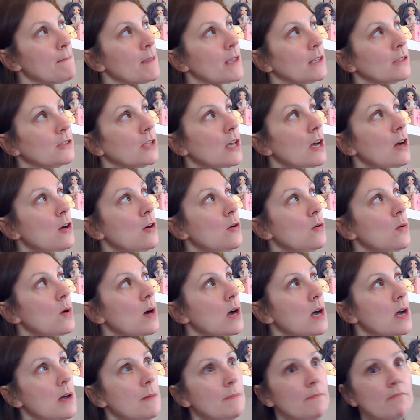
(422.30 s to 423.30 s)
So
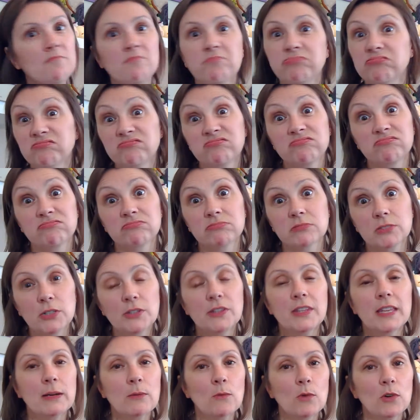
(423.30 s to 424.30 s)
good
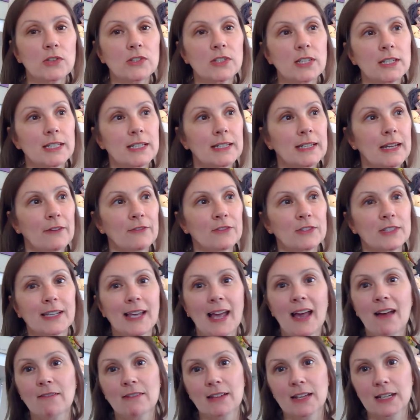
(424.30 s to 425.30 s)
thing was I didn't have to
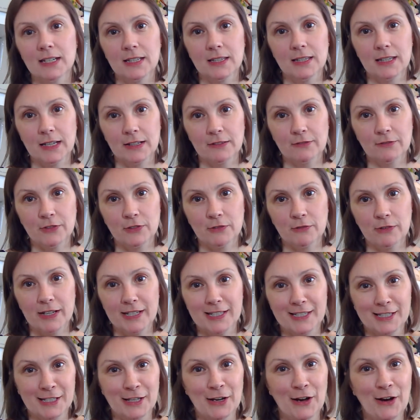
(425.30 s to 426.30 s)
carry anything for the
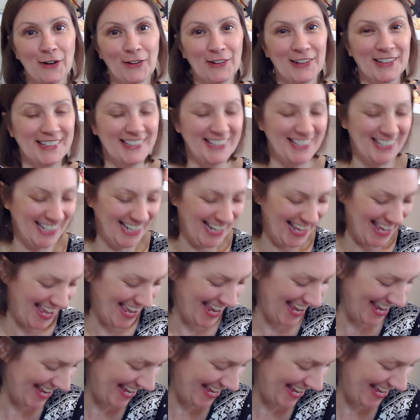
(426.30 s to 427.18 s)
rest of the holiday.